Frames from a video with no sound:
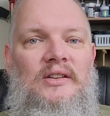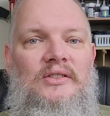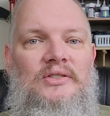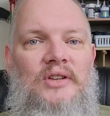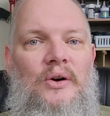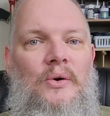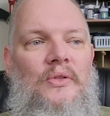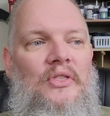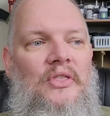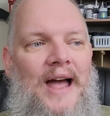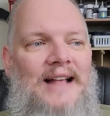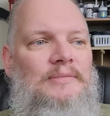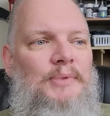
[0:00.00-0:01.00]
So
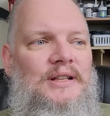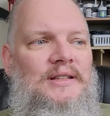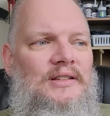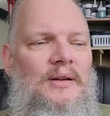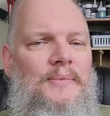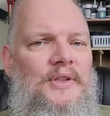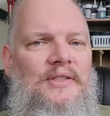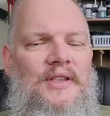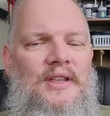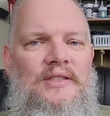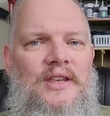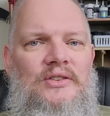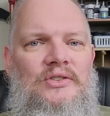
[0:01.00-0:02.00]
that's been something
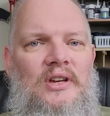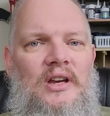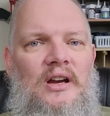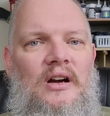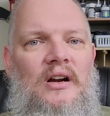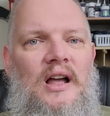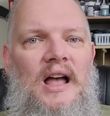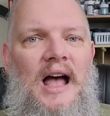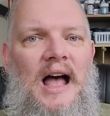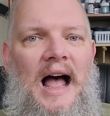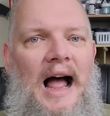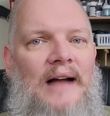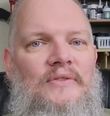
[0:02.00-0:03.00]
that this year
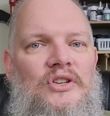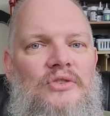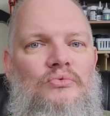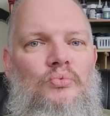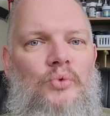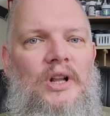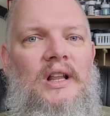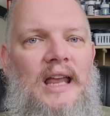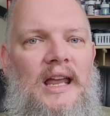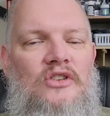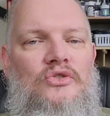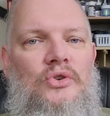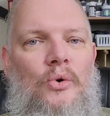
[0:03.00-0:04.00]
I've just really
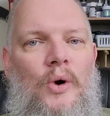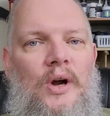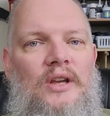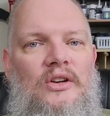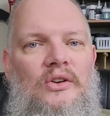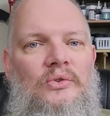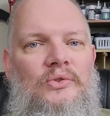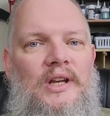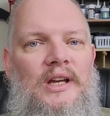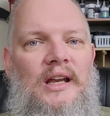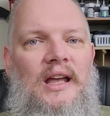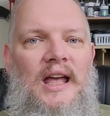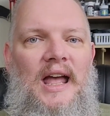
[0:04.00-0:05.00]
enjoyed
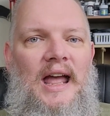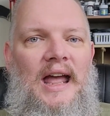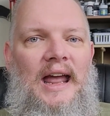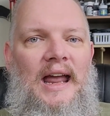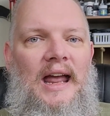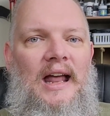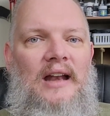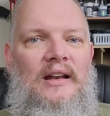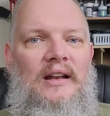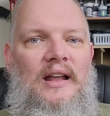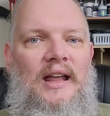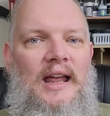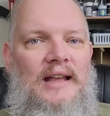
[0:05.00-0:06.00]
using
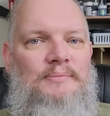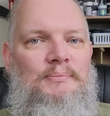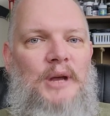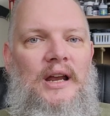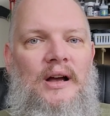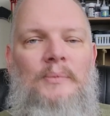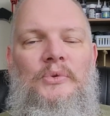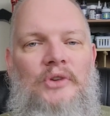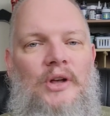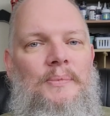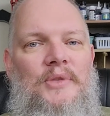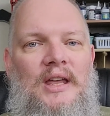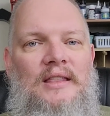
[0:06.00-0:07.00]
and it's become
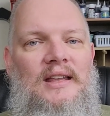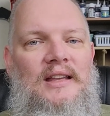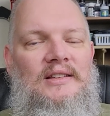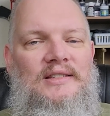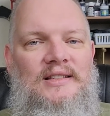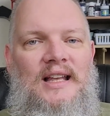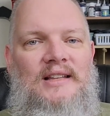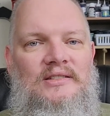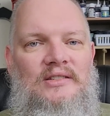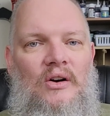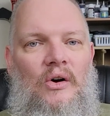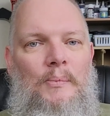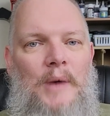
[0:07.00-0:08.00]
something that sits
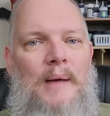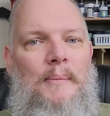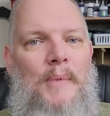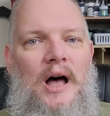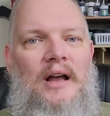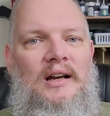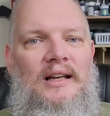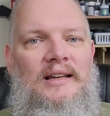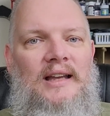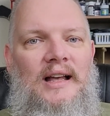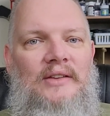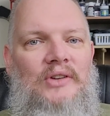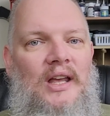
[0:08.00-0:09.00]
on my modeling
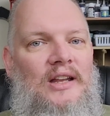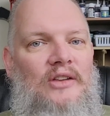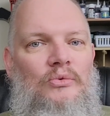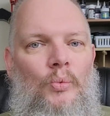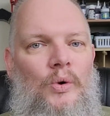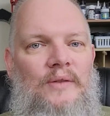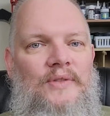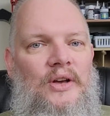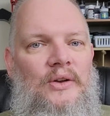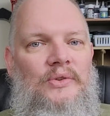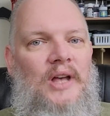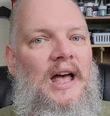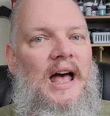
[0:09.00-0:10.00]
desk and it's one of those